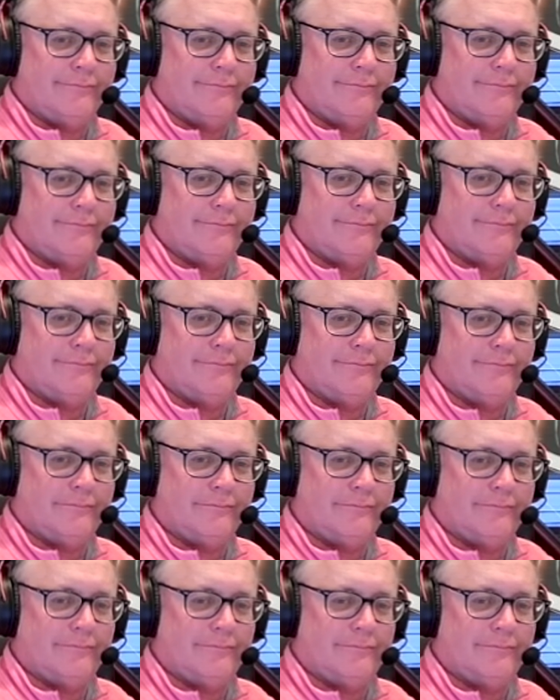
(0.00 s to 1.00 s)

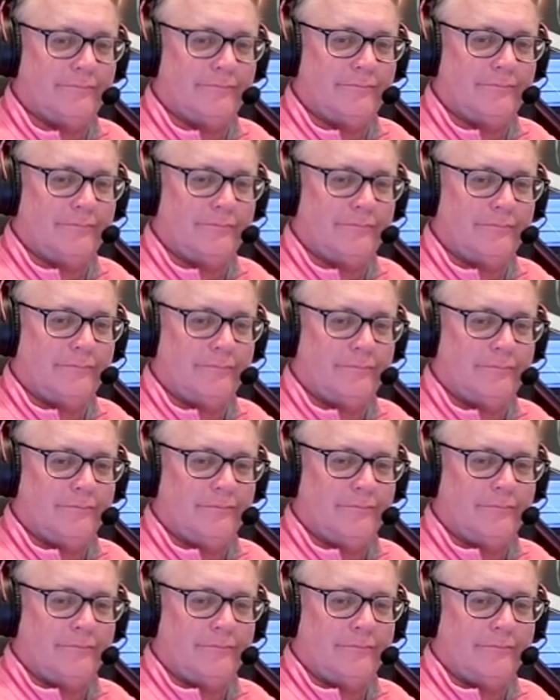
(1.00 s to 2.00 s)

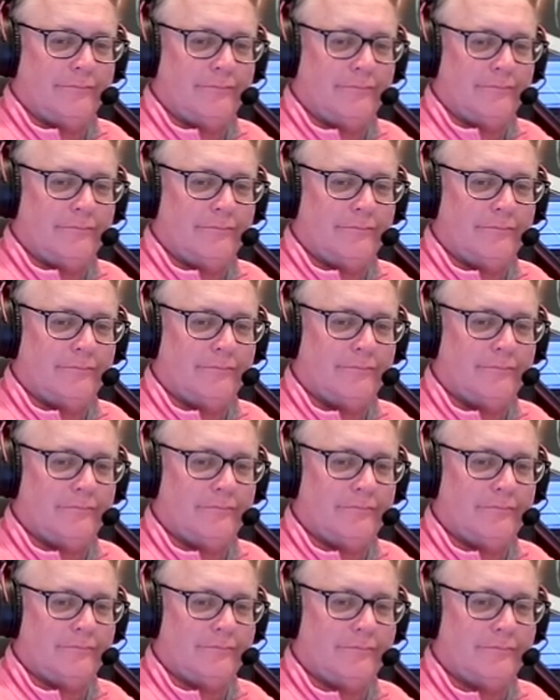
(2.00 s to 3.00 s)

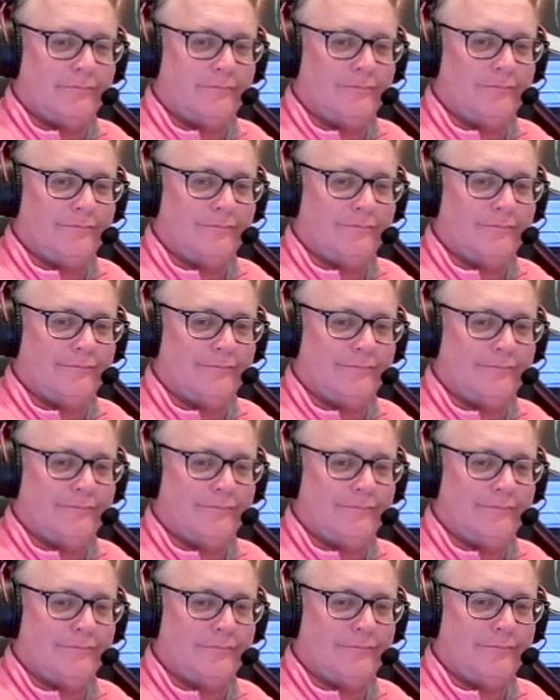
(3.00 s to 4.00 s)

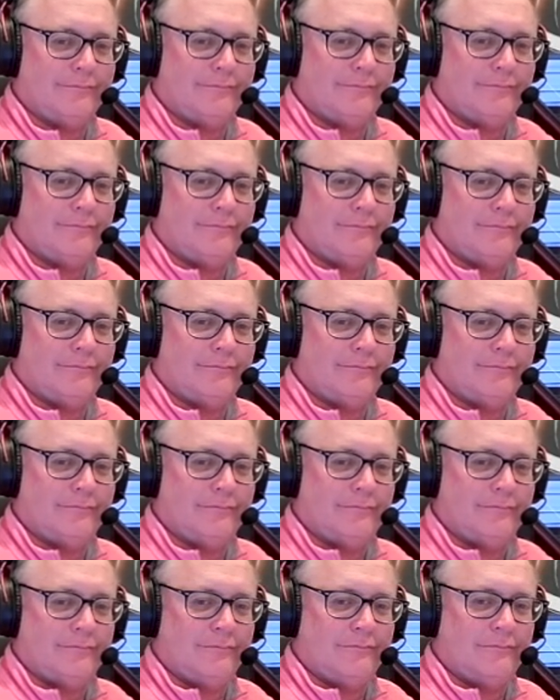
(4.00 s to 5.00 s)

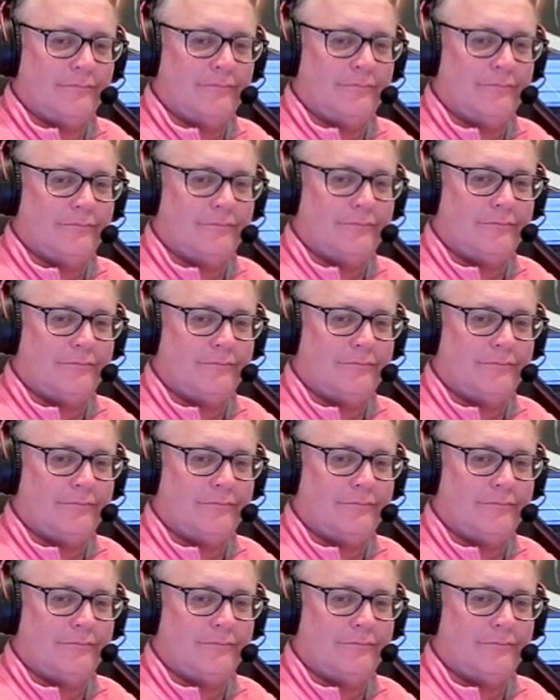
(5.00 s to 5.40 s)
[no speech]